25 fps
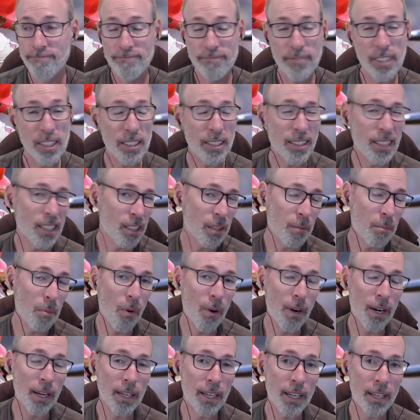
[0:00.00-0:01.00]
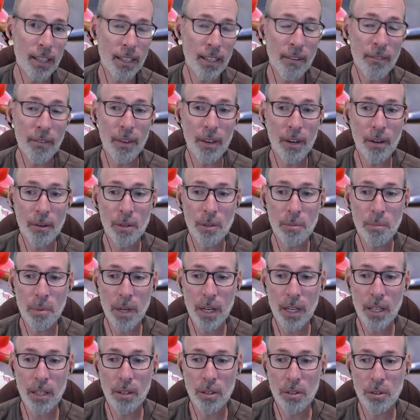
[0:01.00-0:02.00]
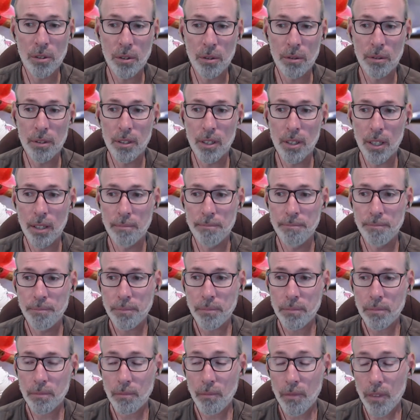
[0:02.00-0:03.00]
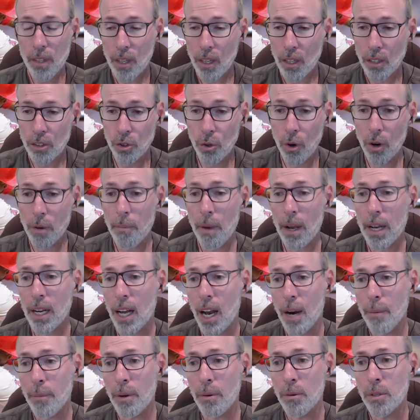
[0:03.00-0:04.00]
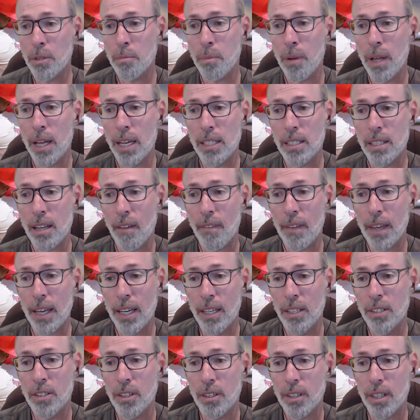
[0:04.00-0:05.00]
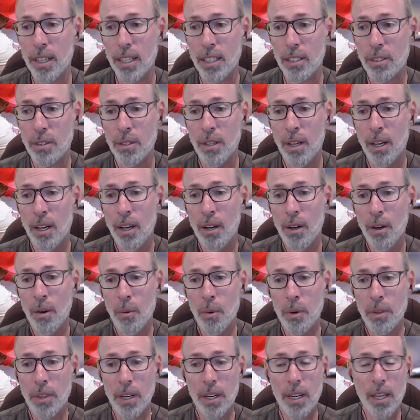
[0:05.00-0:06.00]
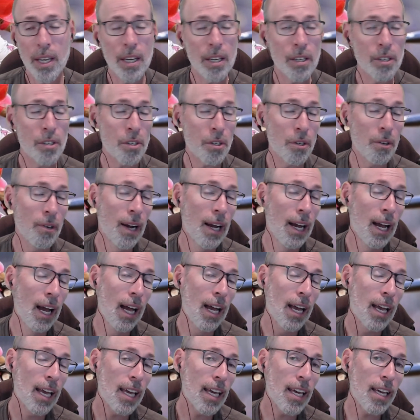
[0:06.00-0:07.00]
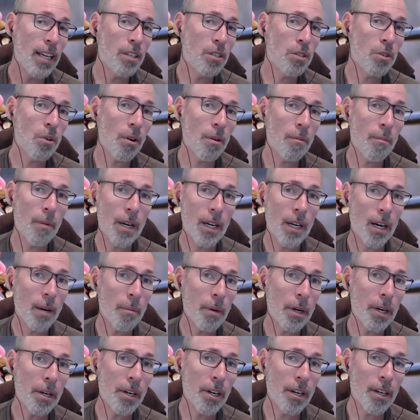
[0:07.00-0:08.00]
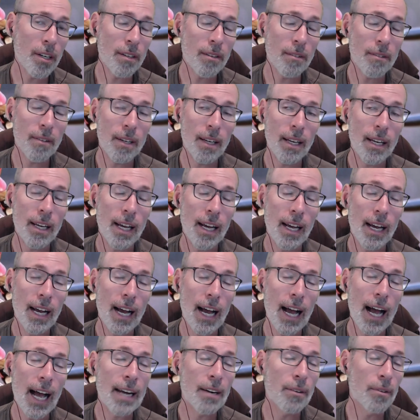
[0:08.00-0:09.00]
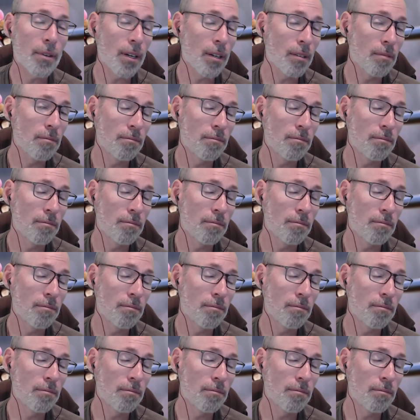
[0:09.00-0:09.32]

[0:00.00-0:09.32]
Just disappointing, given that he was pretty close to a return. Jordan Montgomery was placed on the injured list with a knee issue. Is Jordan Montgomery hurt? I don't know.